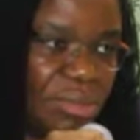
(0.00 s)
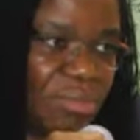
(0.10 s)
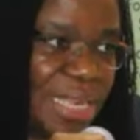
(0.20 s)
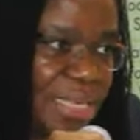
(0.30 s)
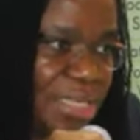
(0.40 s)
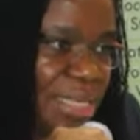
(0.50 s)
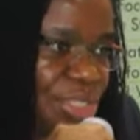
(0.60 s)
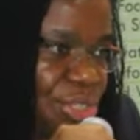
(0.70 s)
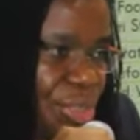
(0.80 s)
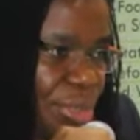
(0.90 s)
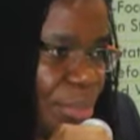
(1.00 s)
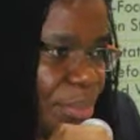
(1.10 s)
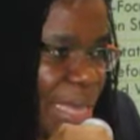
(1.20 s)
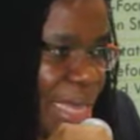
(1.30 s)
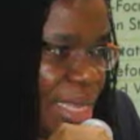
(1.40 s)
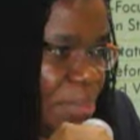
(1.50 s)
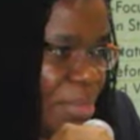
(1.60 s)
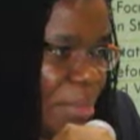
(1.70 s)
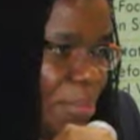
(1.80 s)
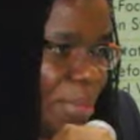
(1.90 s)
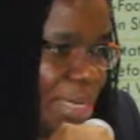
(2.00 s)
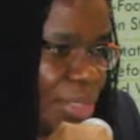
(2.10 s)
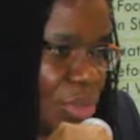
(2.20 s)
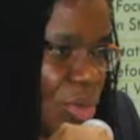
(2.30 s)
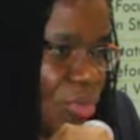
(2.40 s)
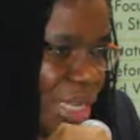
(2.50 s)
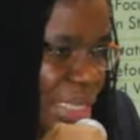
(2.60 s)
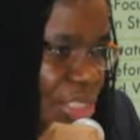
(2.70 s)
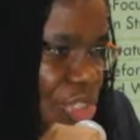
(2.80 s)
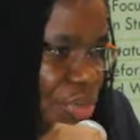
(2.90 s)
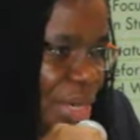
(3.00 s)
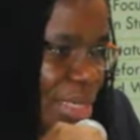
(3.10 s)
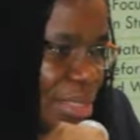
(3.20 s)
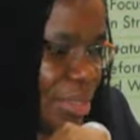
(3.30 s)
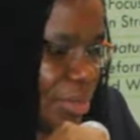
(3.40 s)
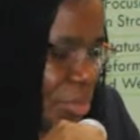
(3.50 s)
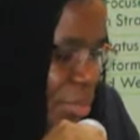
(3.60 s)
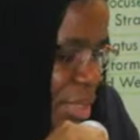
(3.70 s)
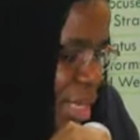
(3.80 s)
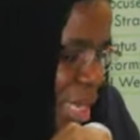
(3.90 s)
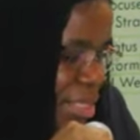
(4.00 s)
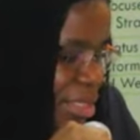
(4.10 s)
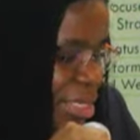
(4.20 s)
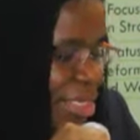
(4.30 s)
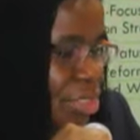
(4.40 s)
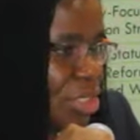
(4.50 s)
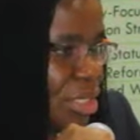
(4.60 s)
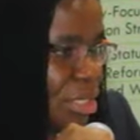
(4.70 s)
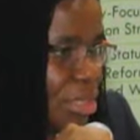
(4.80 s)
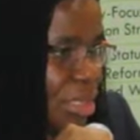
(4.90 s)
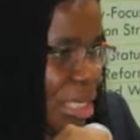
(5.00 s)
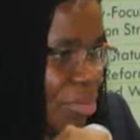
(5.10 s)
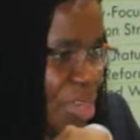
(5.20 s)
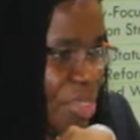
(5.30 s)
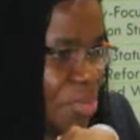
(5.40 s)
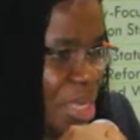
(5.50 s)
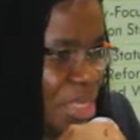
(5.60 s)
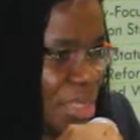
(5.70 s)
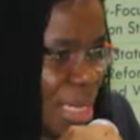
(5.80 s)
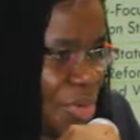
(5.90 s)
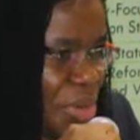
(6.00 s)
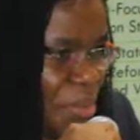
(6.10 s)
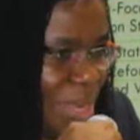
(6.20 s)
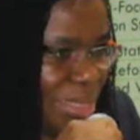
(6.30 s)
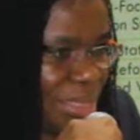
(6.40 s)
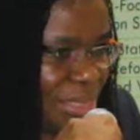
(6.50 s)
Validation by members of Nigeria's International Investments Agreement